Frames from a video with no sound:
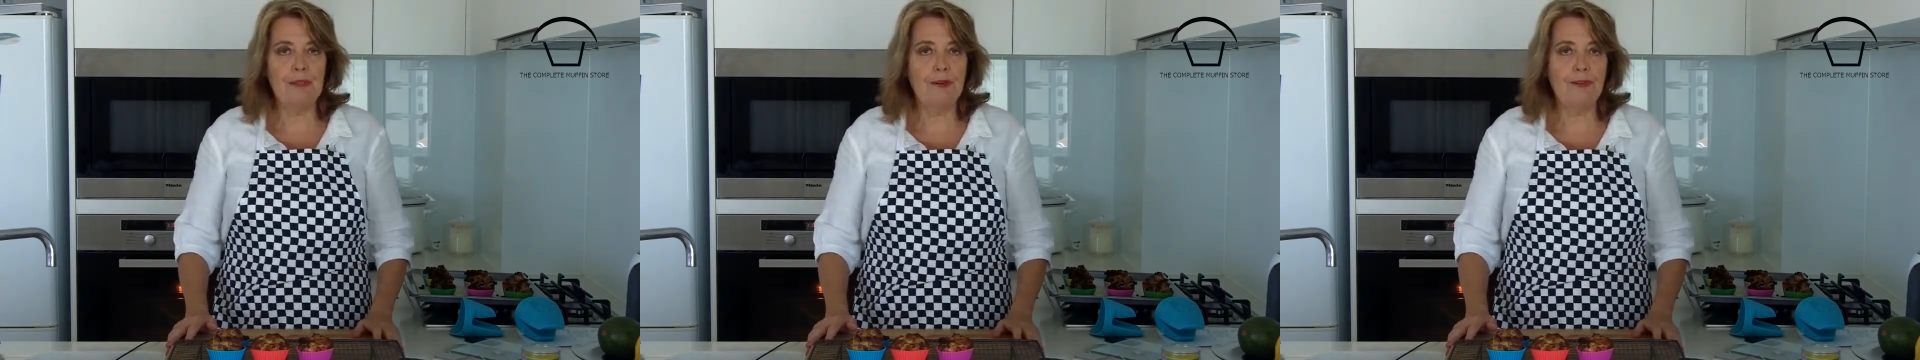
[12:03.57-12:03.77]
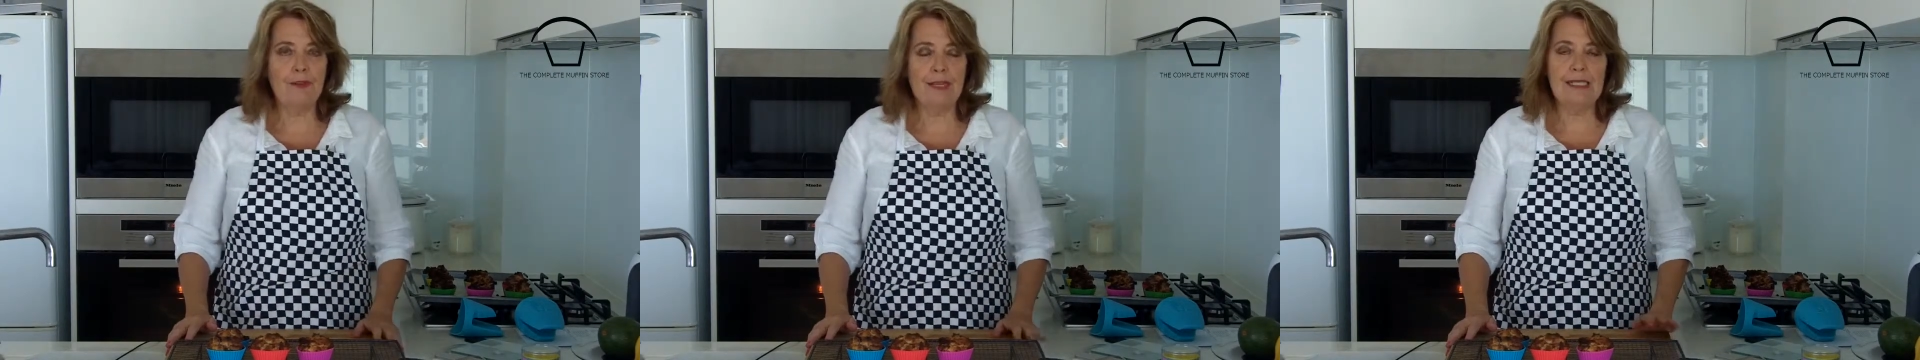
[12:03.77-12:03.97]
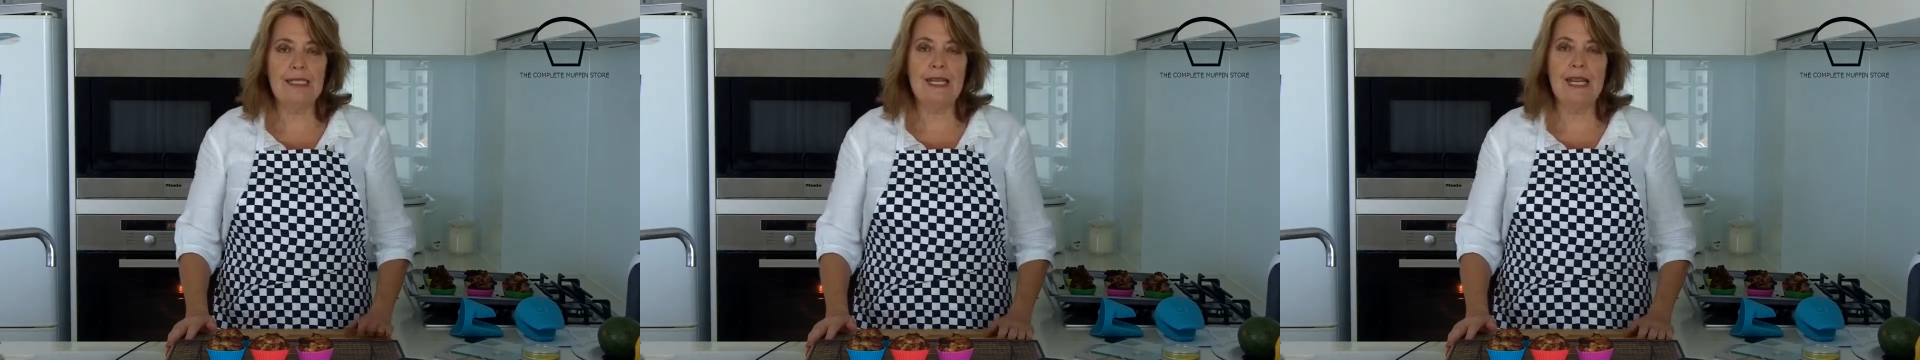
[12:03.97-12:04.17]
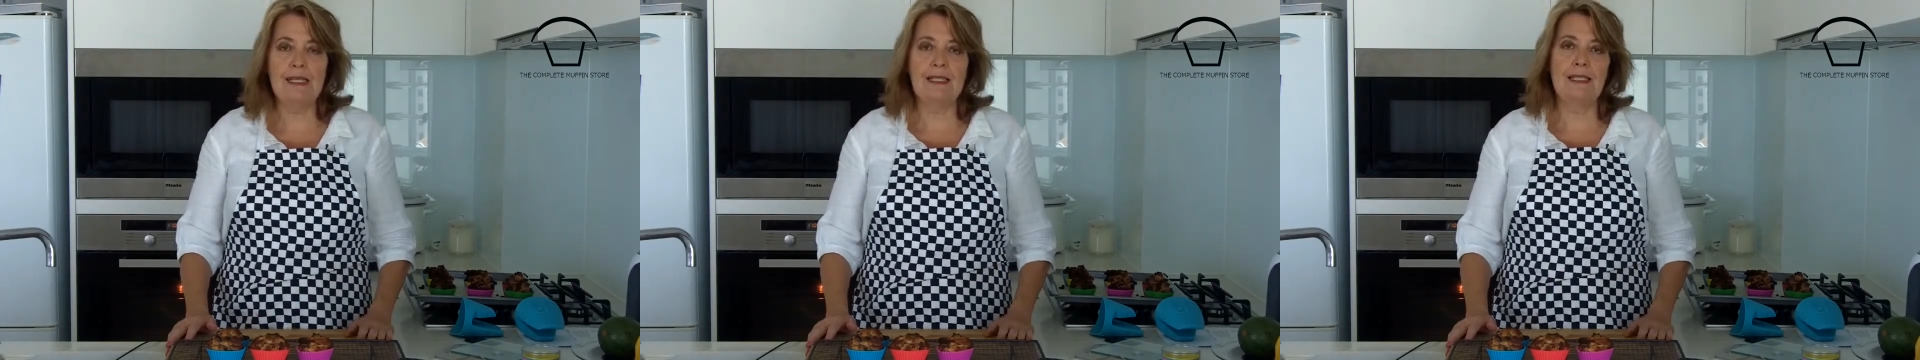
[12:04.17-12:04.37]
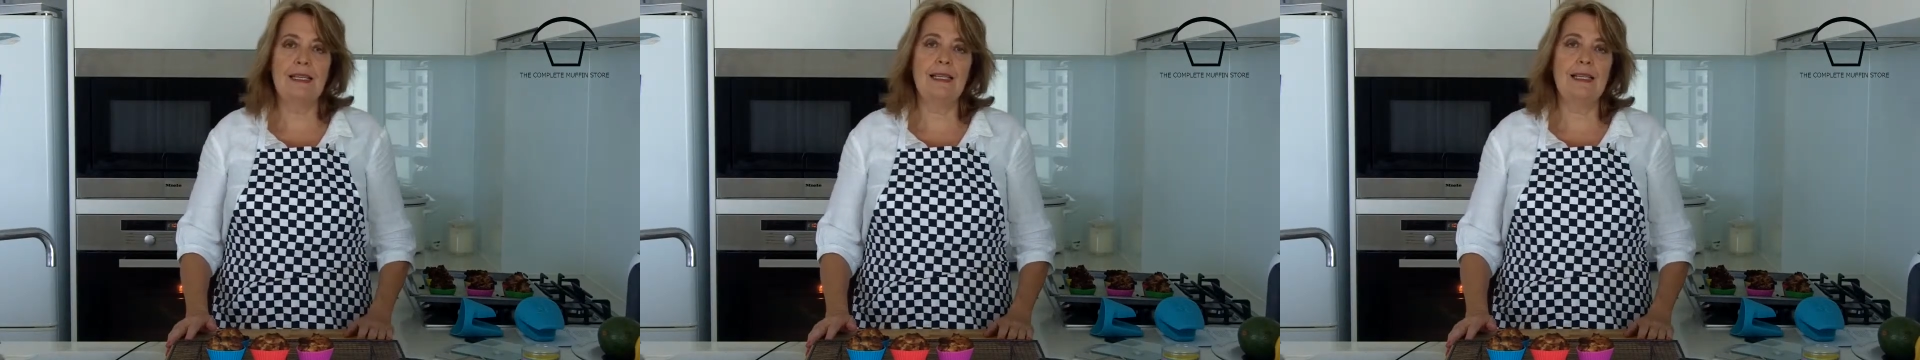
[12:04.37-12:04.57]
They're a
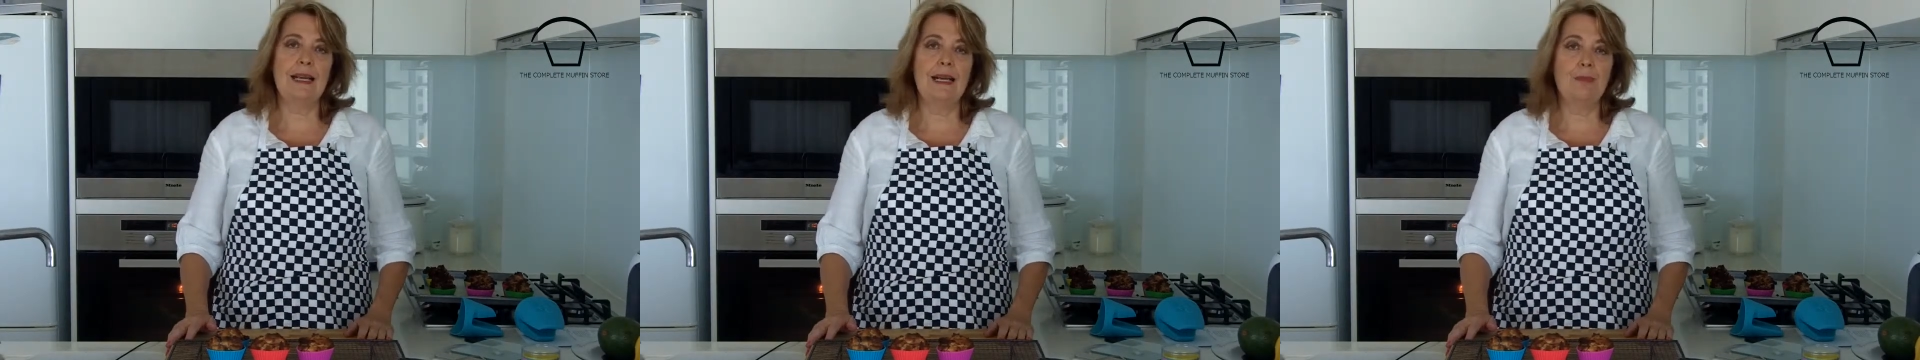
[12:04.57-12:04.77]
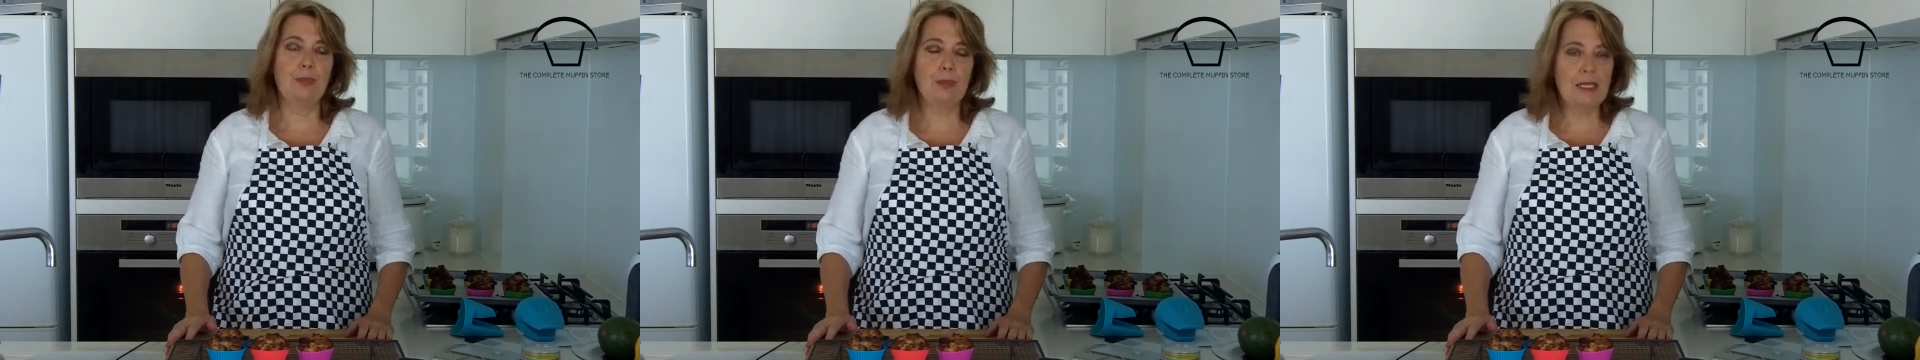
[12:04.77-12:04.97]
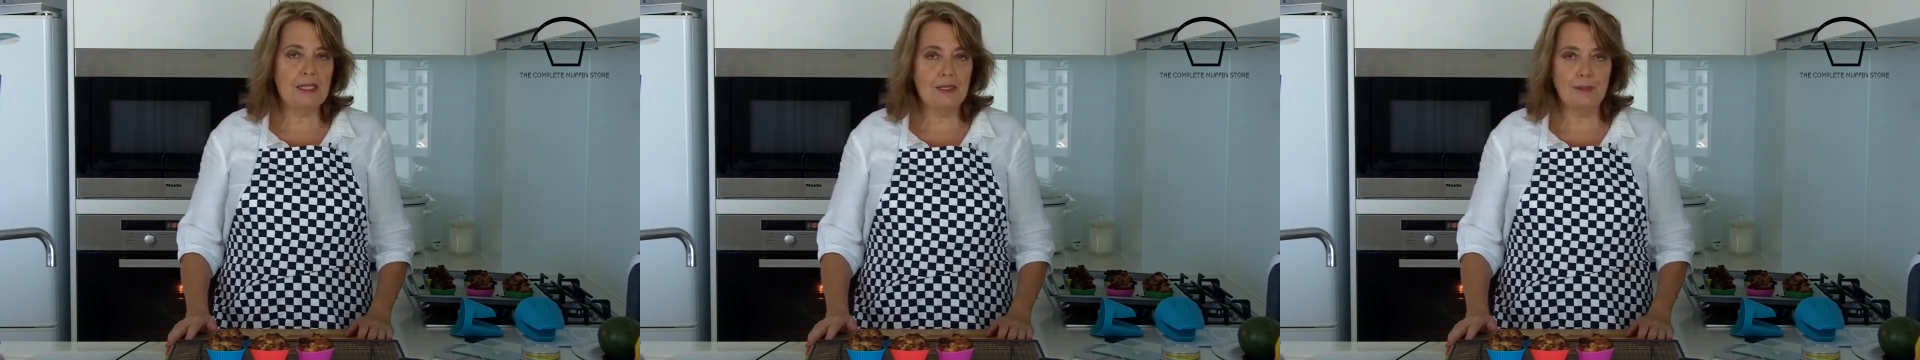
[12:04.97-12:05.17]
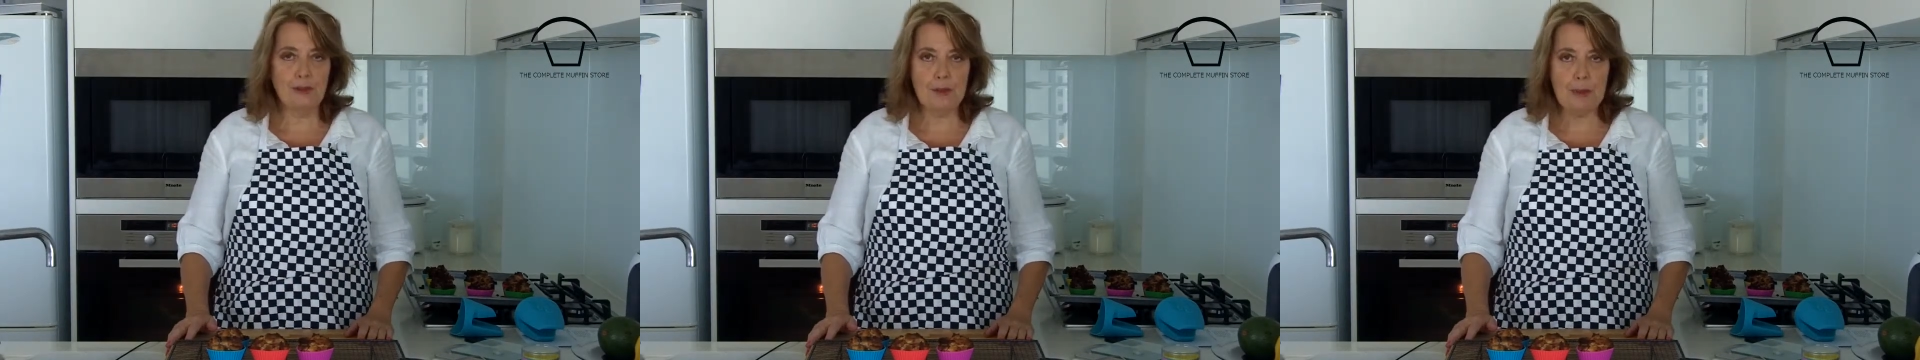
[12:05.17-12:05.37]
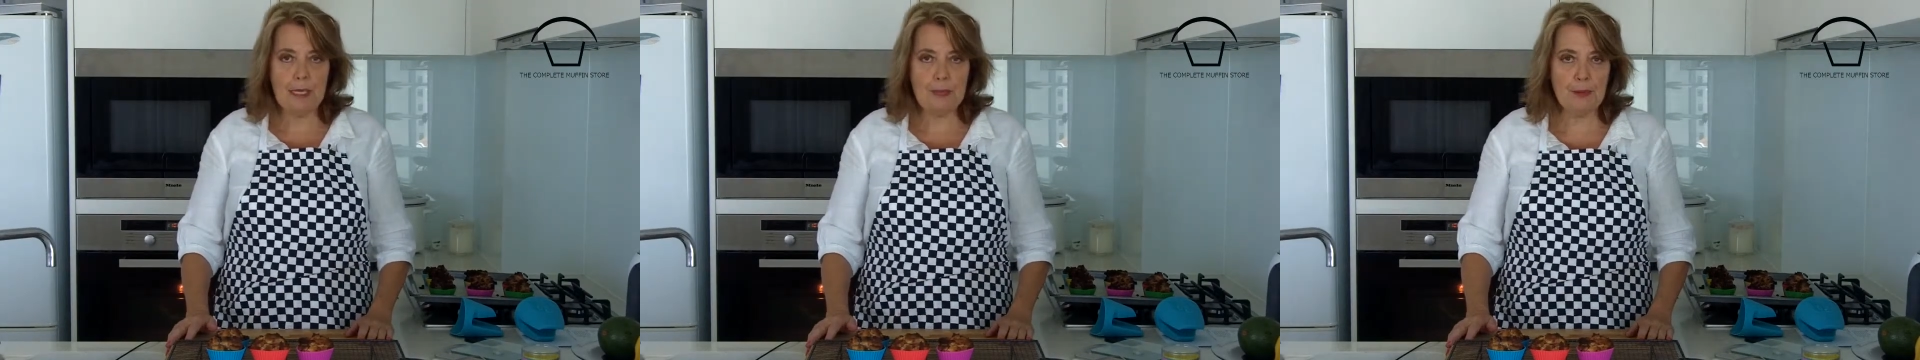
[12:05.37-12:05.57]
fantastic present
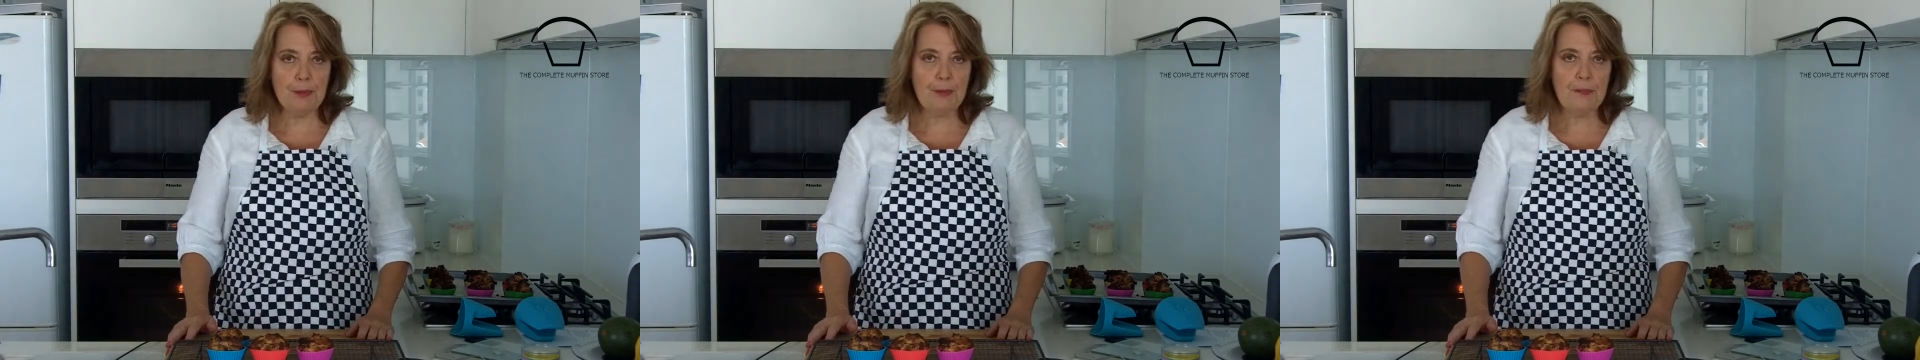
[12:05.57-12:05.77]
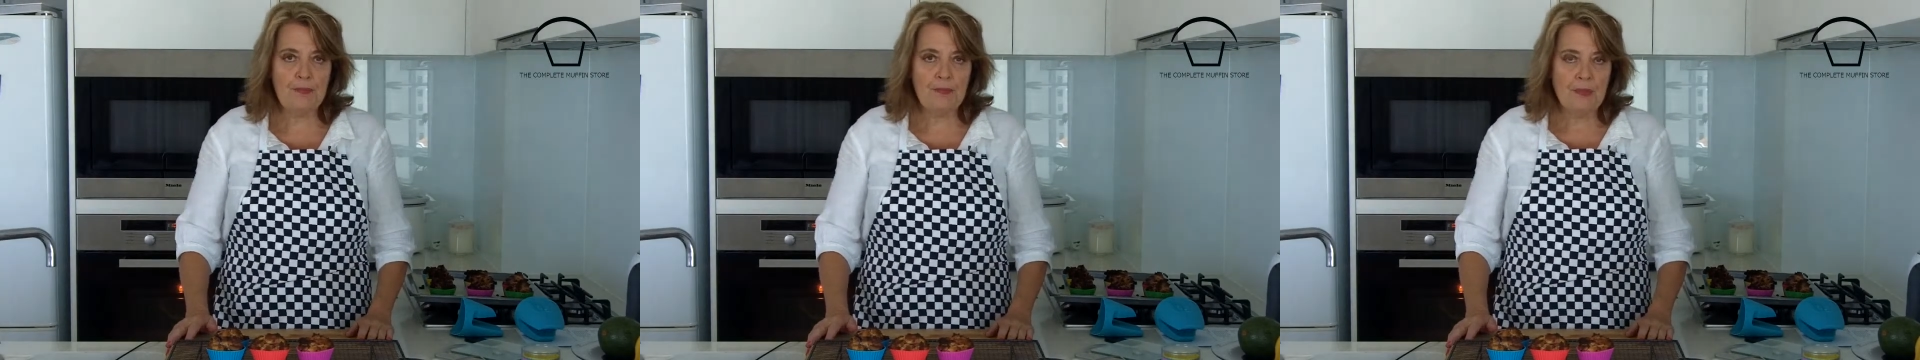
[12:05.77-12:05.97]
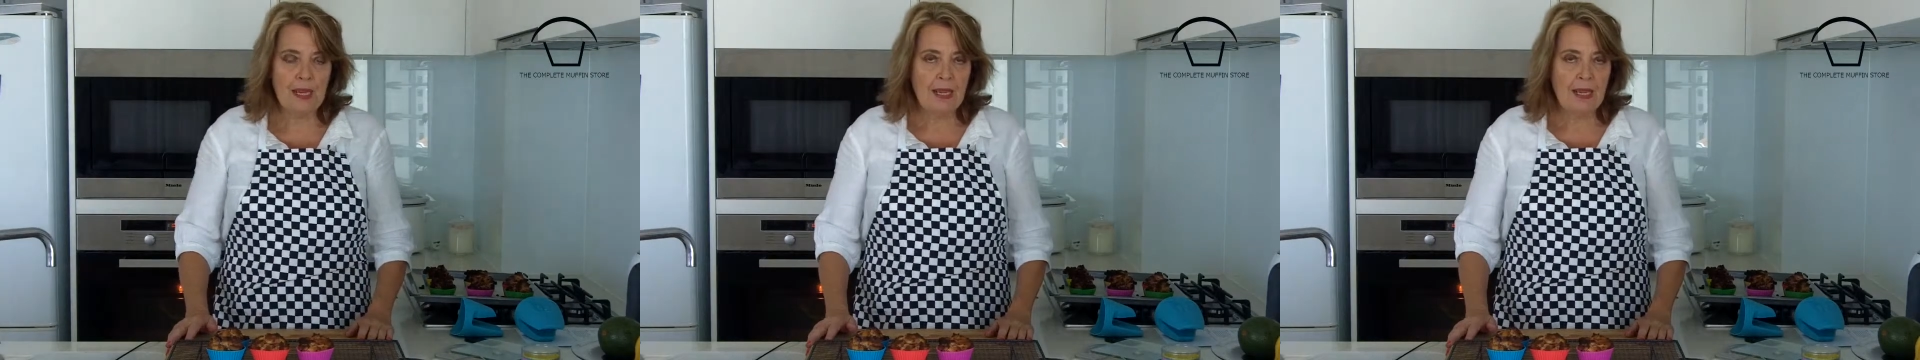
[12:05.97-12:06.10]
for people.